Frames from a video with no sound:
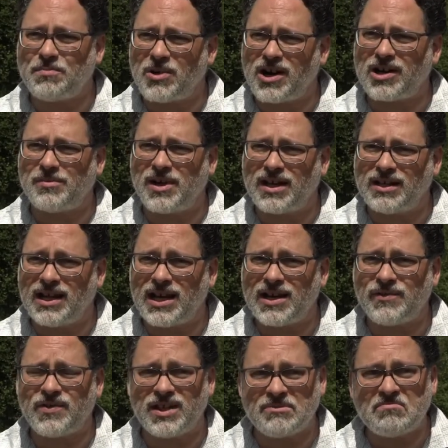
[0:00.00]
part of my
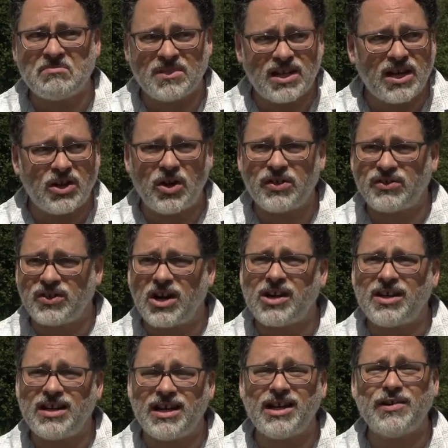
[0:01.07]
life, and it all
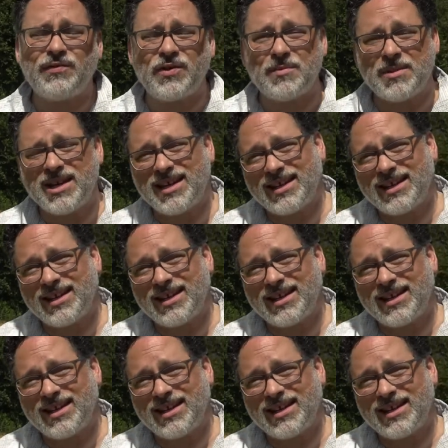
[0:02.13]
started here for me